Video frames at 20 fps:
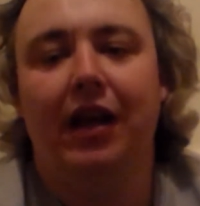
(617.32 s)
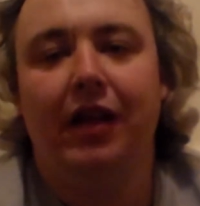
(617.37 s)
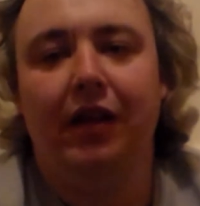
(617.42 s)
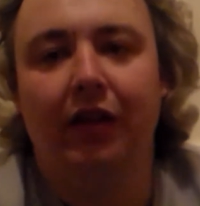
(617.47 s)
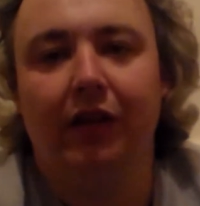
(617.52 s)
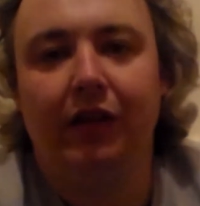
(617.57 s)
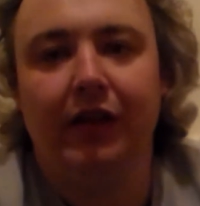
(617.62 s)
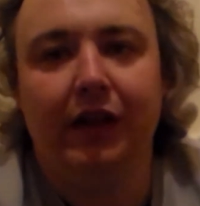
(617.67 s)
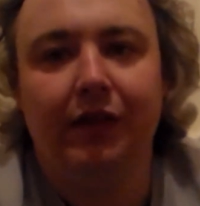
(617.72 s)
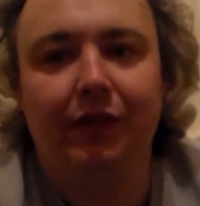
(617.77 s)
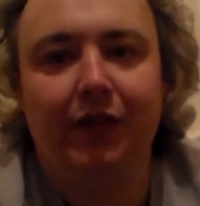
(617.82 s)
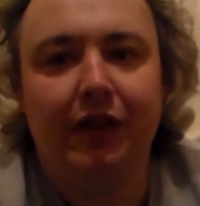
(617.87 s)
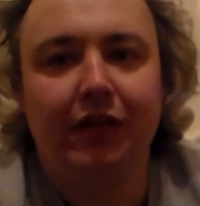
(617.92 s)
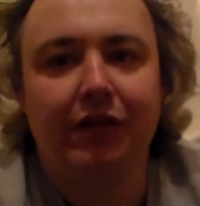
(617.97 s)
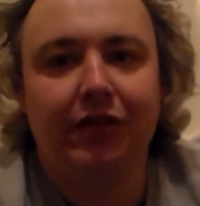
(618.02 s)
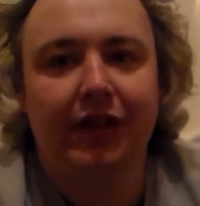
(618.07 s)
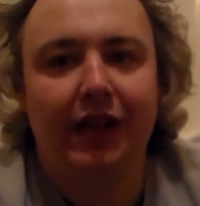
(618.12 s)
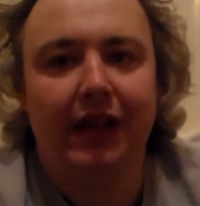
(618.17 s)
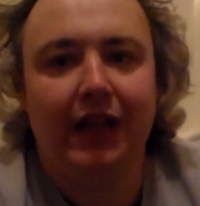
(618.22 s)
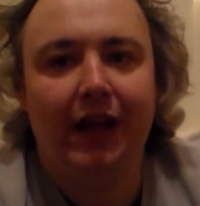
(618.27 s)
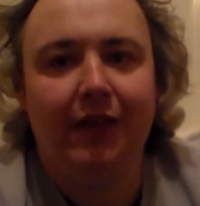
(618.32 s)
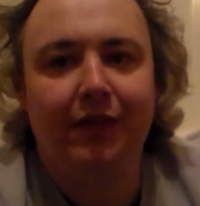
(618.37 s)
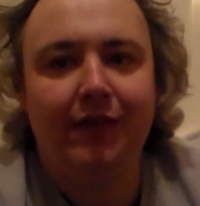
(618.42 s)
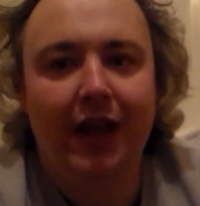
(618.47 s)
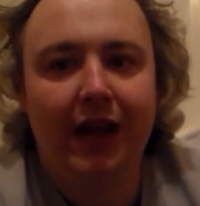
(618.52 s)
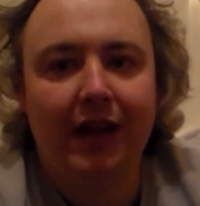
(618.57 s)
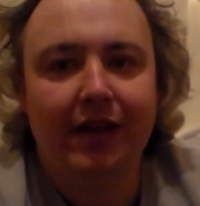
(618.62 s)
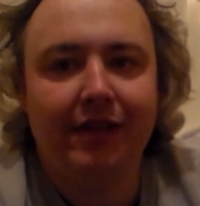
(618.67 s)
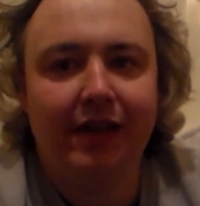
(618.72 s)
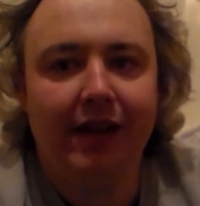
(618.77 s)
look at the videos on the left
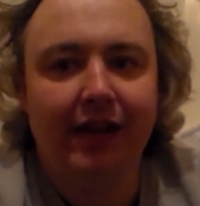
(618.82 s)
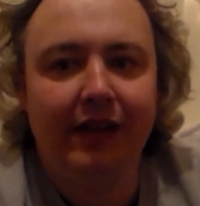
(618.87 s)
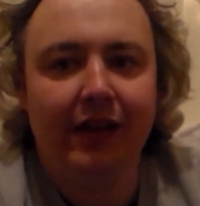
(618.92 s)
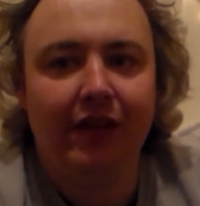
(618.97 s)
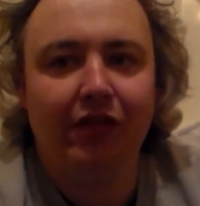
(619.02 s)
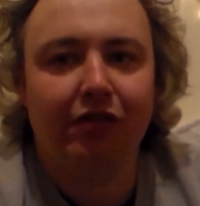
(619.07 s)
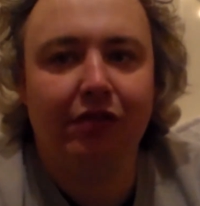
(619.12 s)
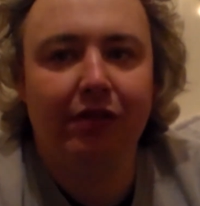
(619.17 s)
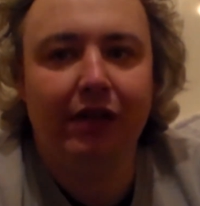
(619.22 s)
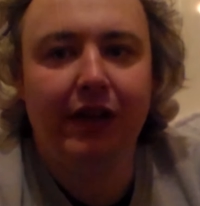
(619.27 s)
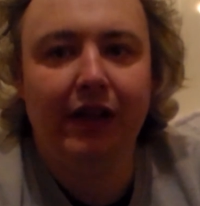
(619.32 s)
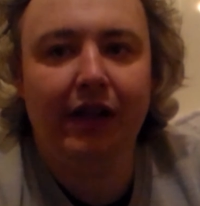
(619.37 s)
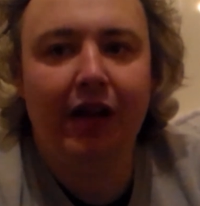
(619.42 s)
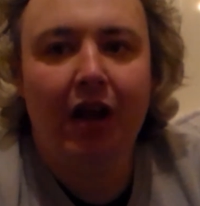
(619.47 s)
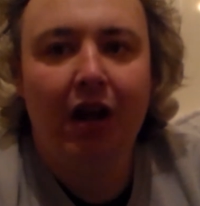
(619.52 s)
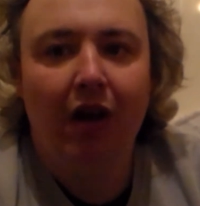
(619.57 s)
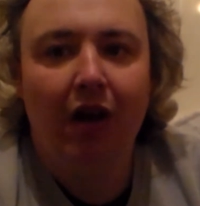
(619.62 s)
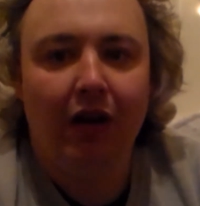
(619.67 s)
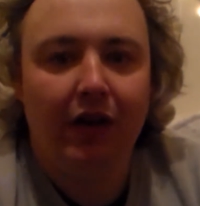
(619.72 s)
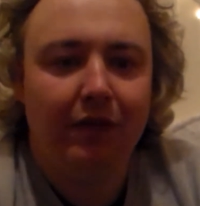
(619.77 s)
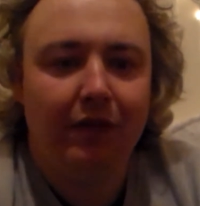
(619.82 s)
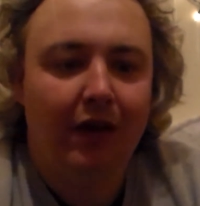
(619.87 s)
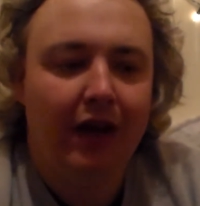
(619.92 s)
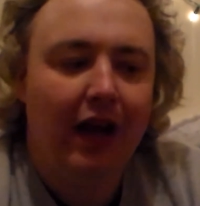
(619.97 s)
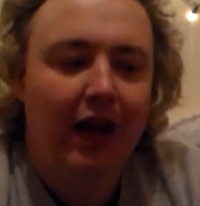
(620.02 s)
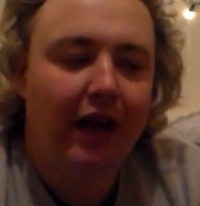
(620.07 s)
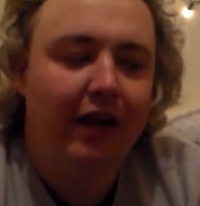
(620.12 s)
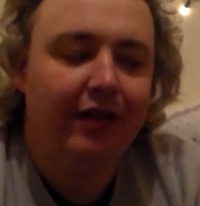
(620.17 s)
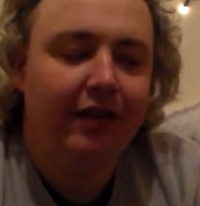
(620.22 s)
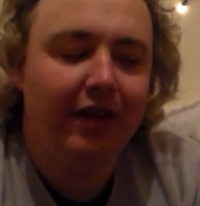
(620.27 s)
hand side of the screen. On the
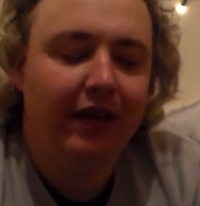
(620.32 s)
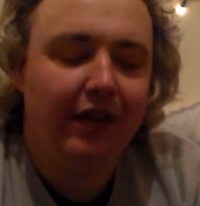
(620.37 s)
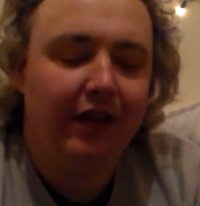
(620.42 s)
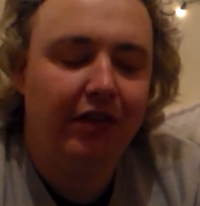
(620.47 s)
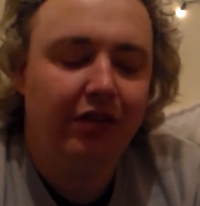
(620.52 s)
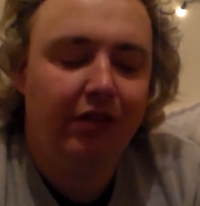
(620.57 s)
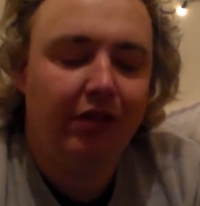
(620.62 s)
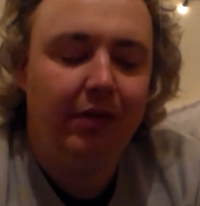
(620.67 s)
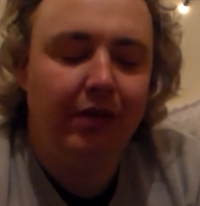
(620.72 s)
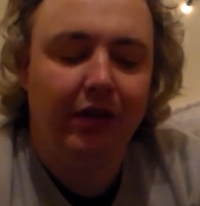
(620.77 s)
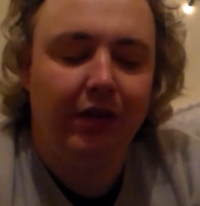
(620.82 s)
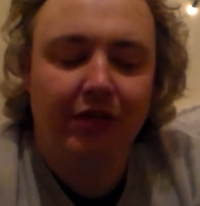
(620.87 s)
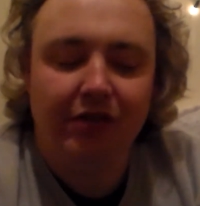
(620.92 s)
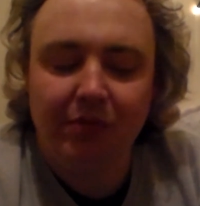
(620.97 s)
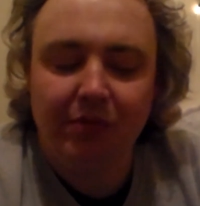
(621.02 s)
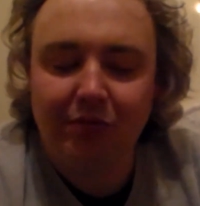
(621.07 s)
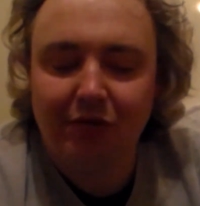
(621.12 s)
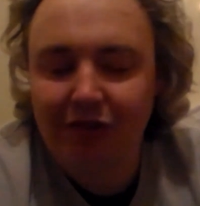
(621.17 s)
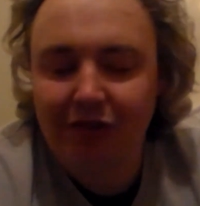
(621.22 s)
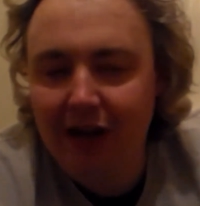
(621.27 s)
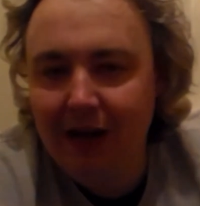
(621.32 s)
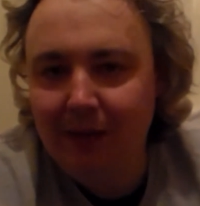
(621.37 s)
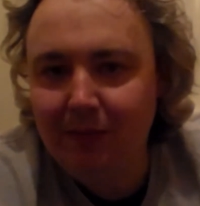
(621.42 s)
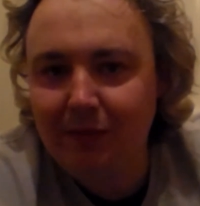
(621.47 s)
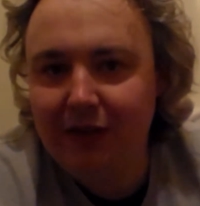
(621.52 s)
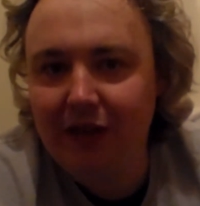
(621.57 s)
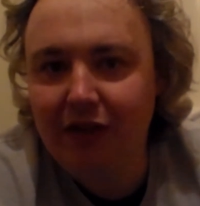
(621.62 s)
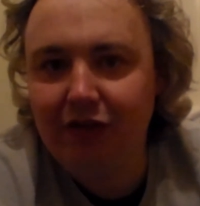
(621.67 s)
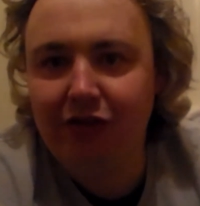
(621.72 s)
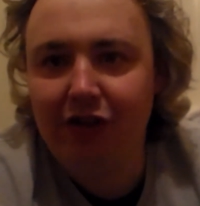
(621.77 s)
right hand side of the screen, you can subscribe
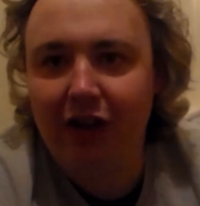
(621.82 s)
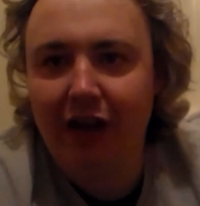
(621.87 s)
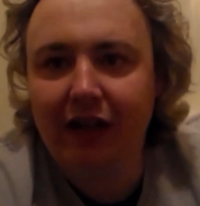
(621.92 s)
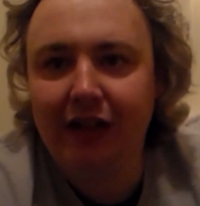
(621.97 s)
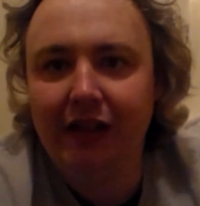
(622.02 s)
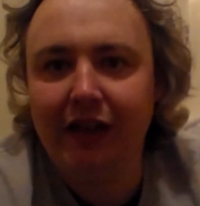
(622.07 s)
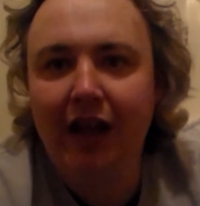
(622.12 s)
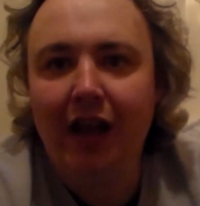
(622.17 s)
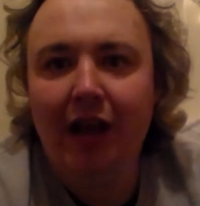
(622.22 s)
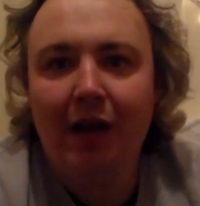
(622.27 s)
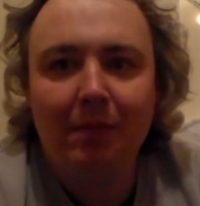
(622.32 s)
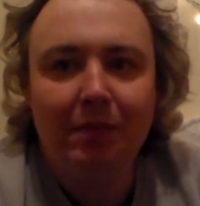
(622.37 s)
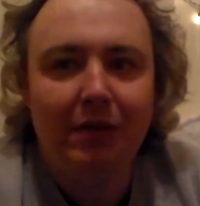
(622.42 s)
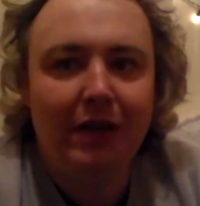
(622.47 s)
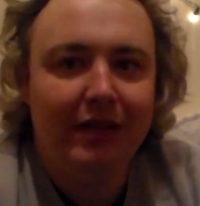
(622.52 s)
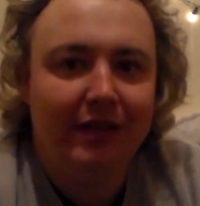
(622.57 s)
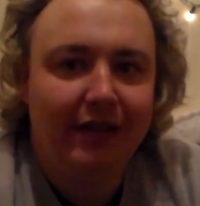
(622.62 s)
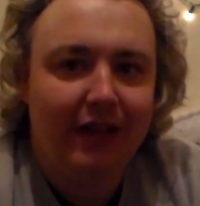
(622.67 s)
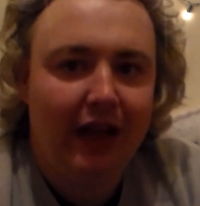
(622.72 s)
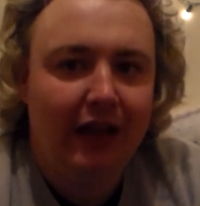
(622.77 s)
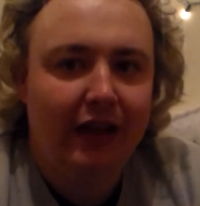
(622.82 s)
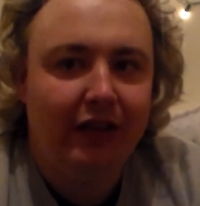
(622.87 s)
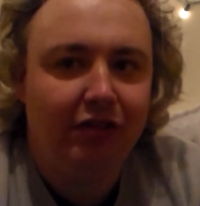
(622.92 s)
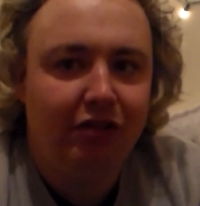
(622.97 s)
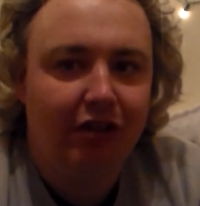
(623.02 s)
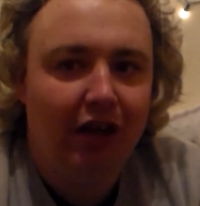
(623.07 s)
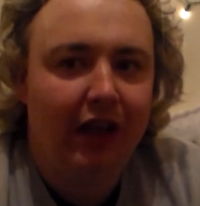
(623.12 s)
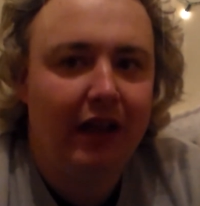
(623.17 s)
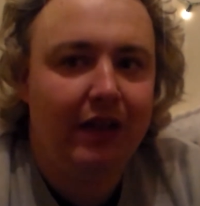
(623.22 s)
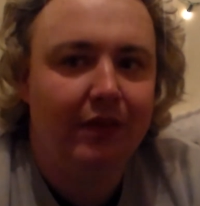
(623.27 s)
to this channel. Please like,
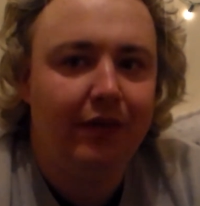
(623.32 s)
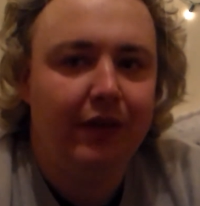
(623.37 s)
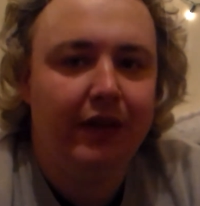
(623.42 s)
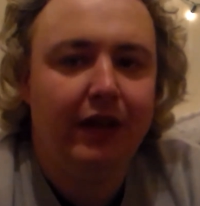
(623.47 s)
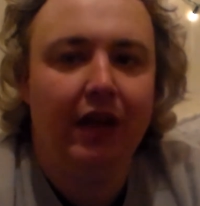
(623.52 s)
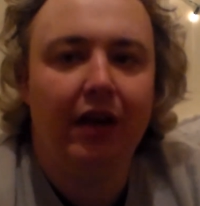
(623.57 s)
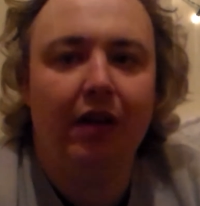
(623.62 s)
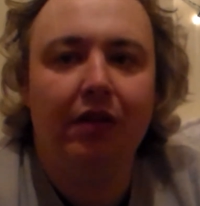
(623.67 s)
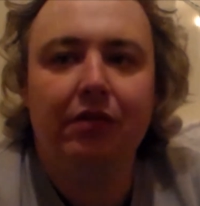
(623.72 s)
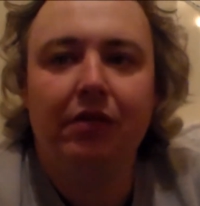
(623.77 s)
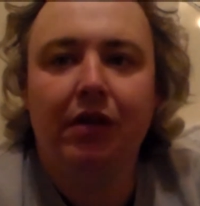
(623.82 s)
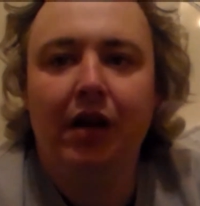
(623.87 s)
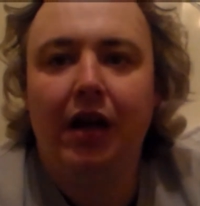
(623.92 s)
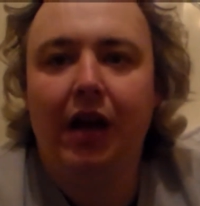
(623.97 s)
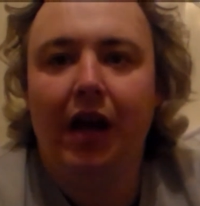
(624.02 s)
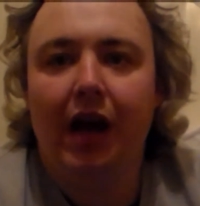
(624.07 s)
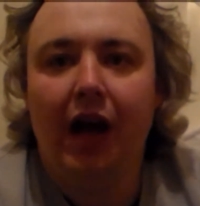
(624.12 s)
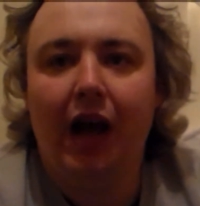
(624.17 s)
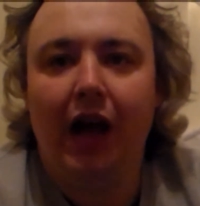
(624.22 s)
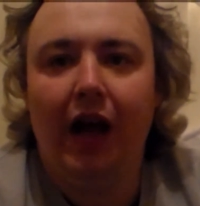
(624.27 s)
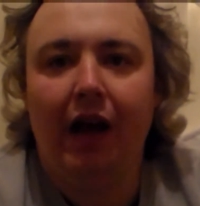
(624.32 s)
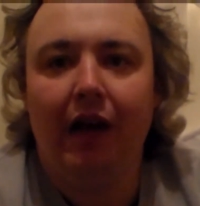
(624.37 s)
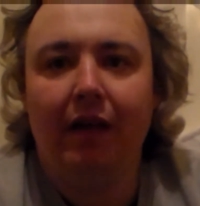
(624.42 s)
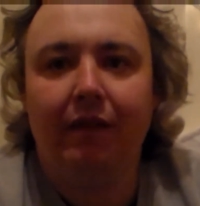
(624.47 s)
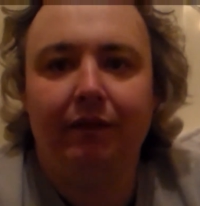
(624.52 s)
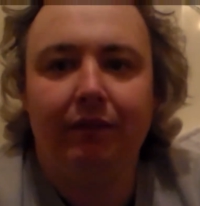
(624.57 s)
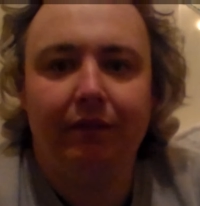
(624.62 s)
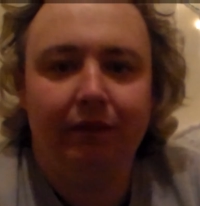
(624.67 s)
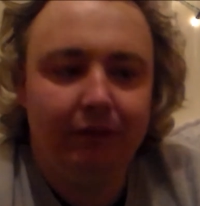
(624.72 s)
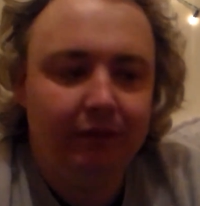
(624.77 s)
share the video,
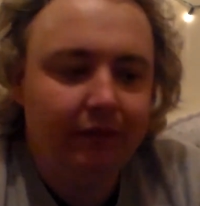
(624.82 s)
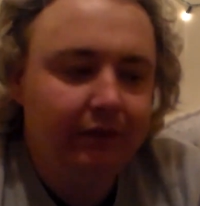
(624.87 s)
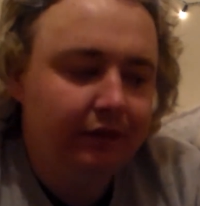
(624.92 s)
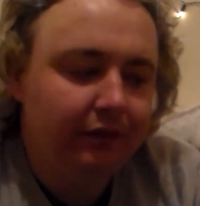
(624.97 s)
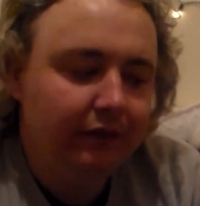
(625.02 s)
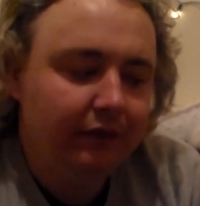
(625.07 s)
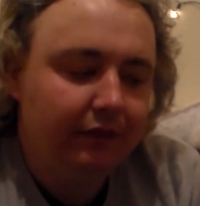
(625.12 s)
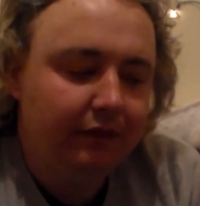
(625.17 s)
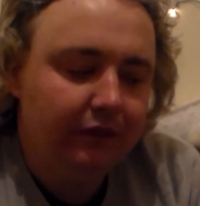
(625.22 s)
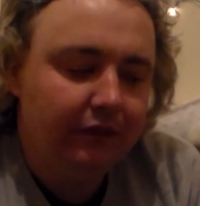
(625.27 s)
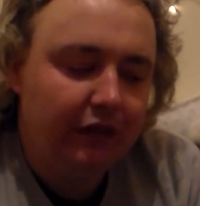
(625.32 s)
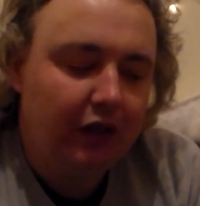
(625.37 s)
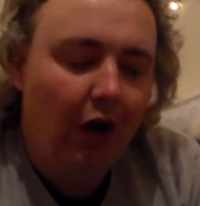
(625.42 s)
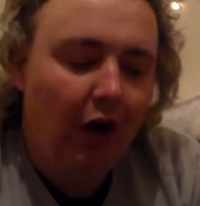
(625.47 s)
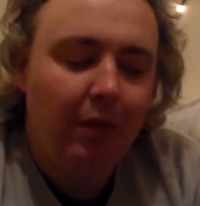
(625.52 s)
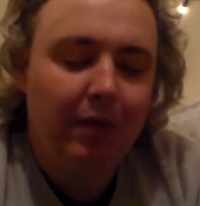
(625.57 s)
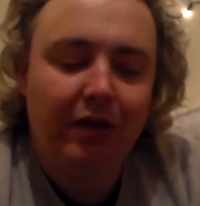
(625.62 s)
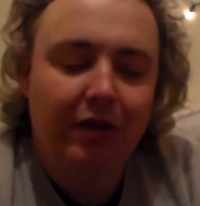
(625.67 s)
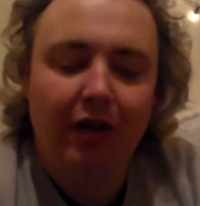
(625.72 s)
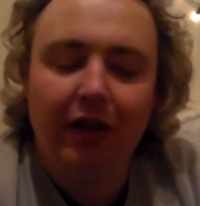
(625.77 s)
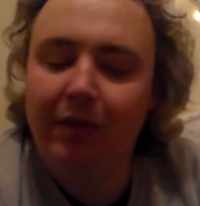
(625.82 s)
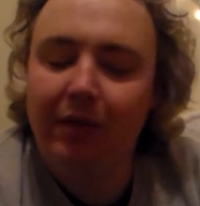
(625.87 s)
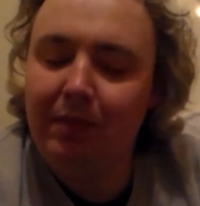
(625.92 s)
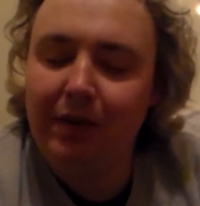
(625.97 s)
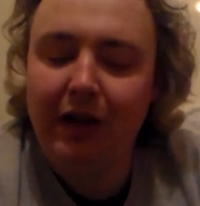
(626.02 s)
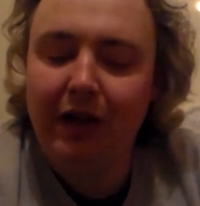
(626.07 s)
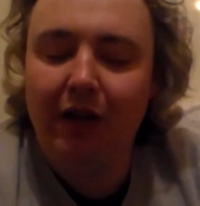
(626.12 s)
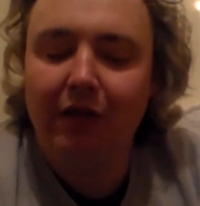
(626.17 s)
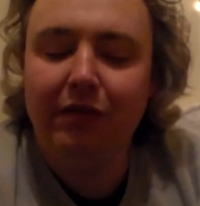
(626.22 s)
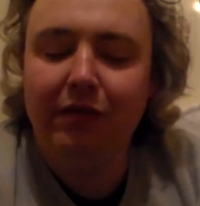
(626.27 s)
comment on it
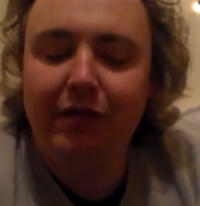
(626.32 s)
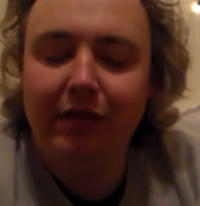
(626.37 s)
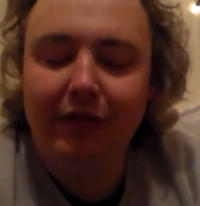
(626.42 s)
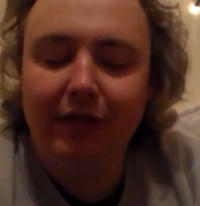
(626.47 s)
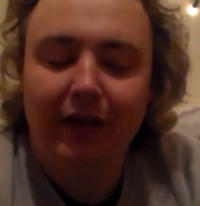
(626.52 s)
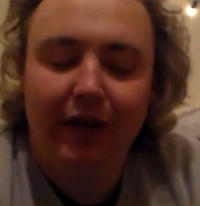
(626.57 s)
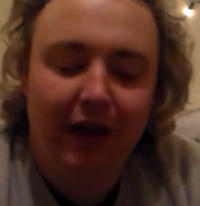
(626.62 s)
below.